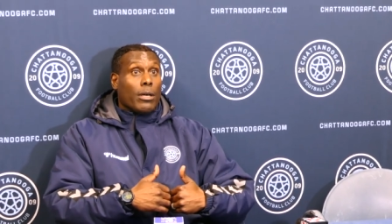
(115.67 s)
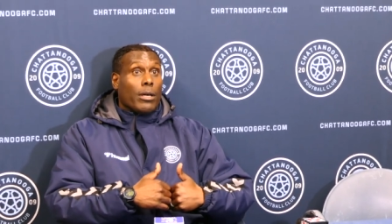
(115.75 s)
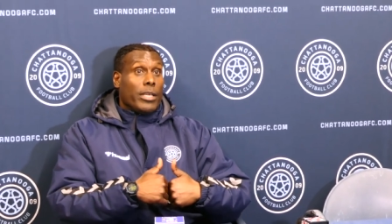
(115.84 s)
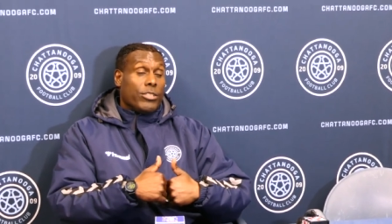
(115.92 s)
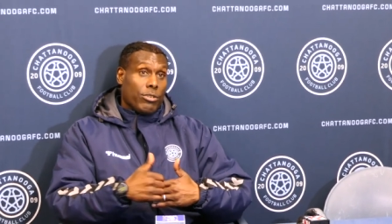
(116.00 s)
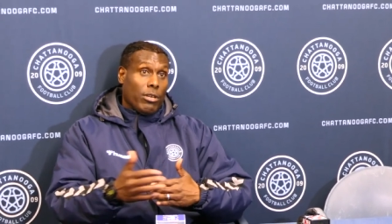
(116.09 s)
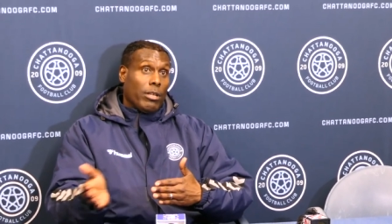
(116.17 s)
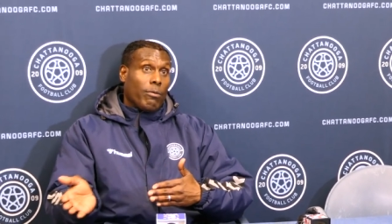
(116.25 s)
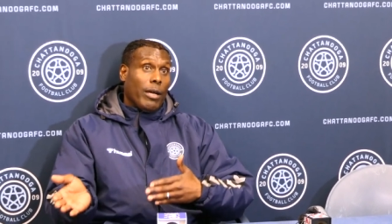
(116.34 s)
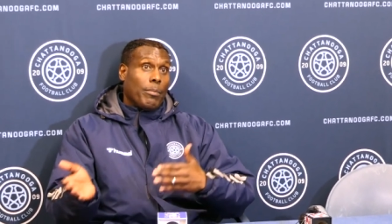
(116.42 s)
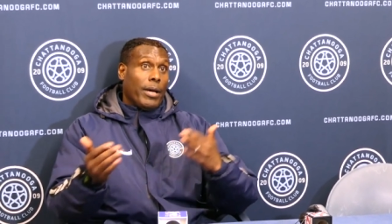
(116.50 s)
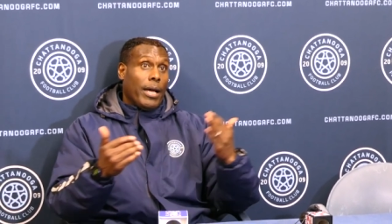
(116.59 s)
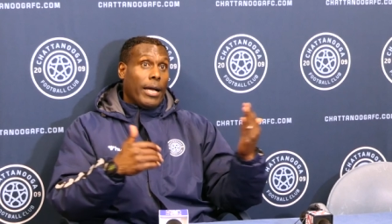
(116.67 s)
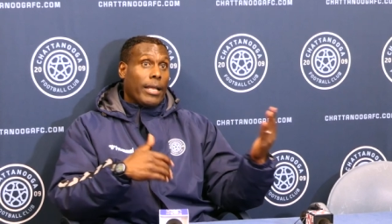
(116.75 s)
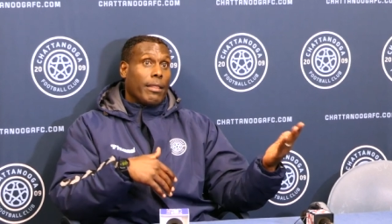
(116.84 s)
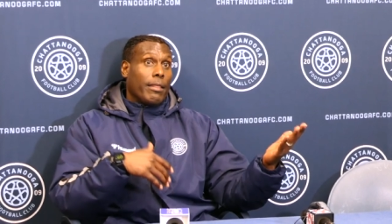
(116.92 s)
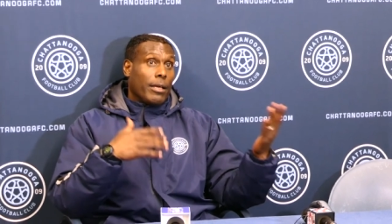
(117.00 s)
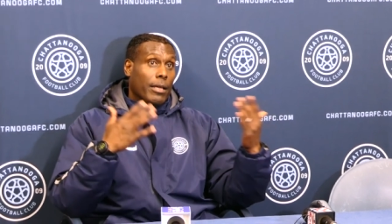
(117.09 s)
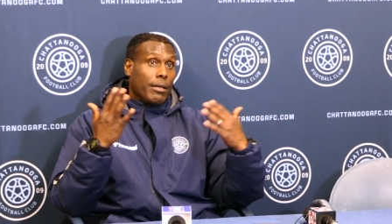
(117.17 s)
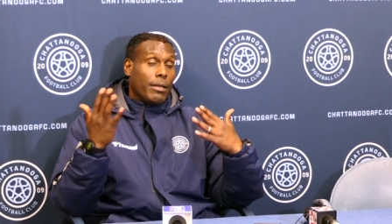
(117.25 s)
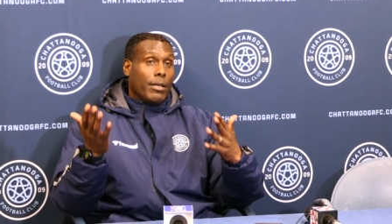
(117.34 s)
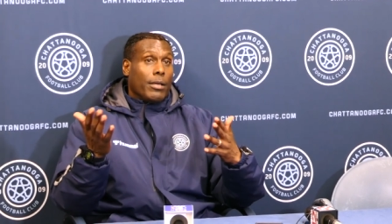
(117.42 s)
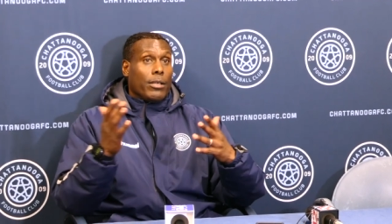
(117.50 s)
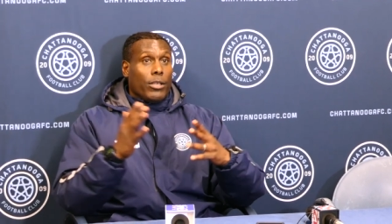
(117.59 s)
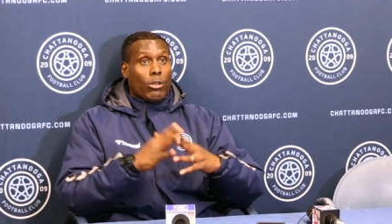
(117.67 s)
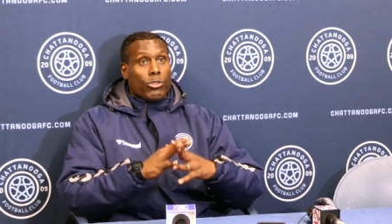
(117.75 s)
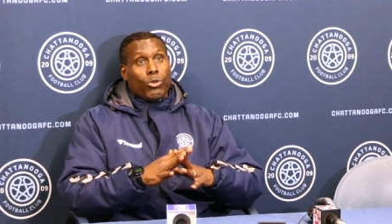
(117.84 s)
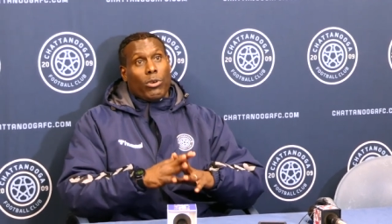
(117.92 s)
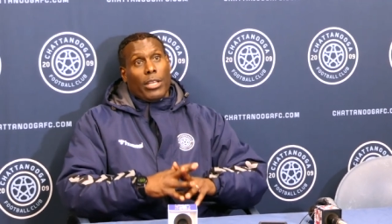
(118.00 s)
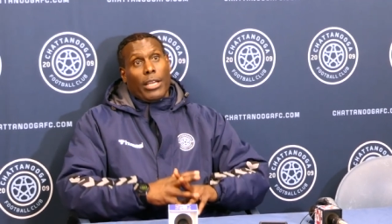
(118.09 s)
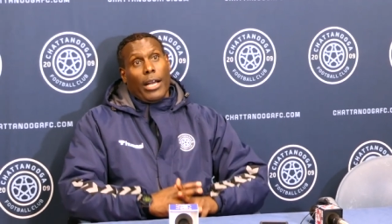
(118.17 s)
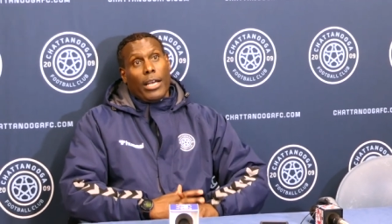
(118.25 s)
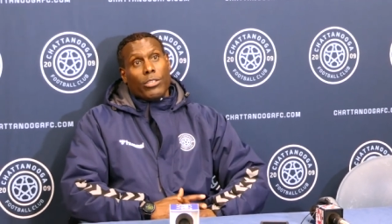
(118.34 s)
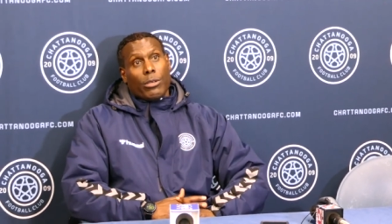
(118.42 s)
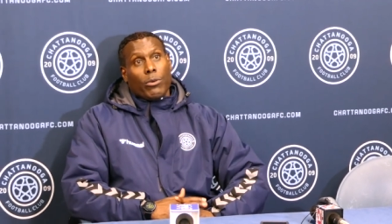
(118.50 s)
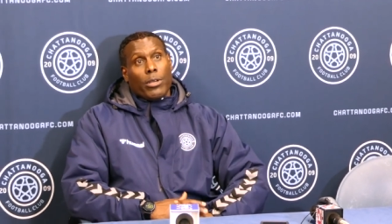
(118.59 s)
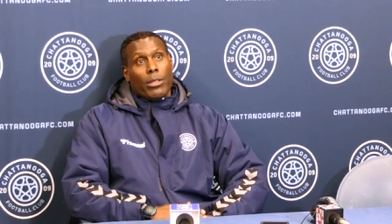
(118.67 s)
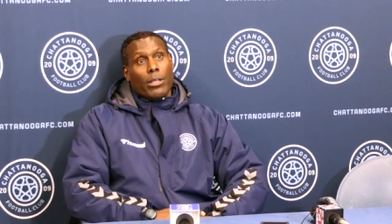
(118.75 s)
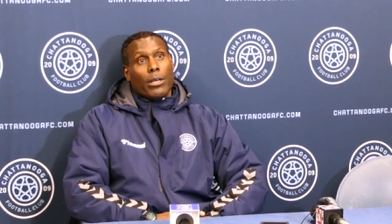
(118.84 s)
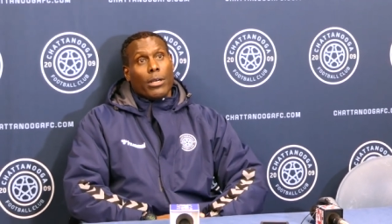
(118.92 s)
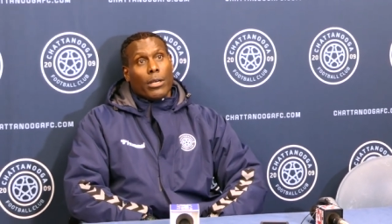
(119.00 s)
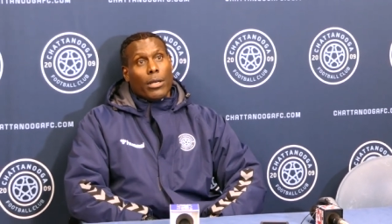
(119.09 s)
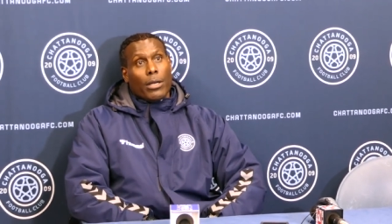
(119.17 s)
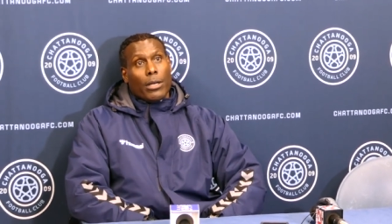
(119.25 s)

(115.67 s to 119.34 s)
He started it right back. And then, you know, two other guys that were in the